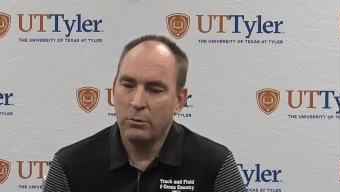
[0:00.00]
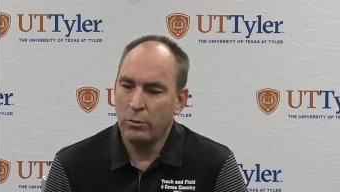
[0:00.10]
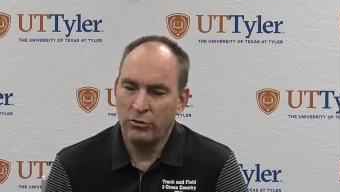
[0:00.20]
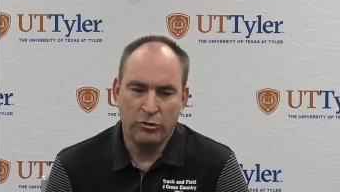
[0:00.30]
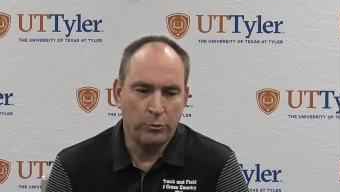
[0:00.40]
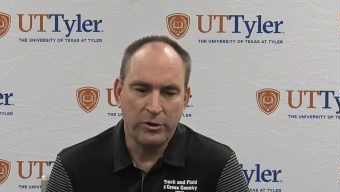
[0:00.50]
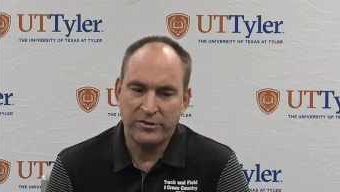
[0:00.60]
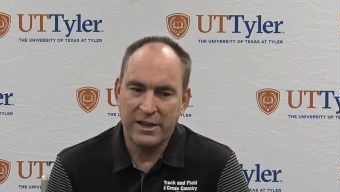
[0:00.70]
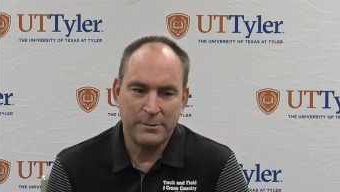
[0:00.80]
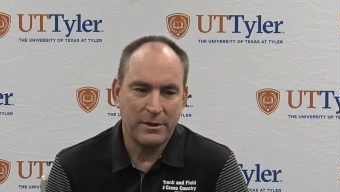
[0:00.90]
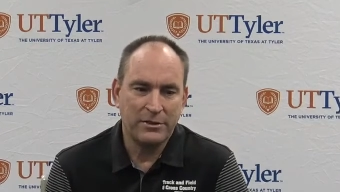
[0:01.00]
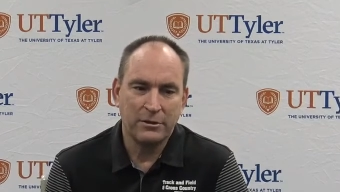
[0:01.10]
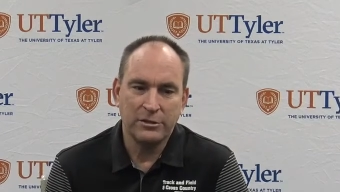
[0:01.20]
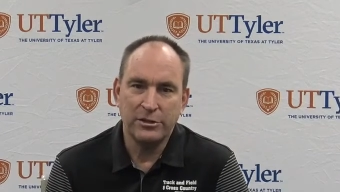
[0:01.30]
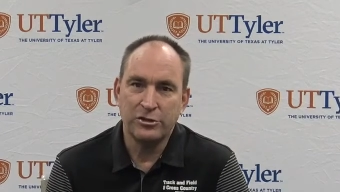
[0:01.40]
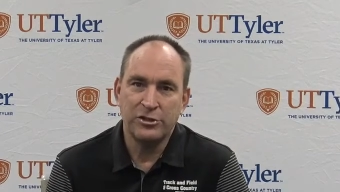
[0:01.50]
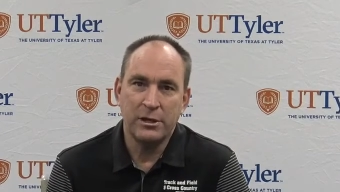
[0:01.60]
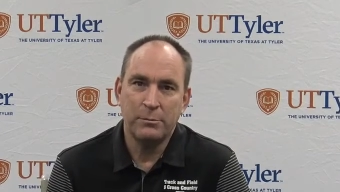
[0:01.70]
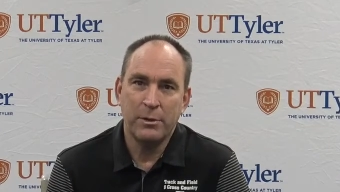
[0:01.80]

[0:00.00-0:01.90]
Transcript: We're super excited about their leadership,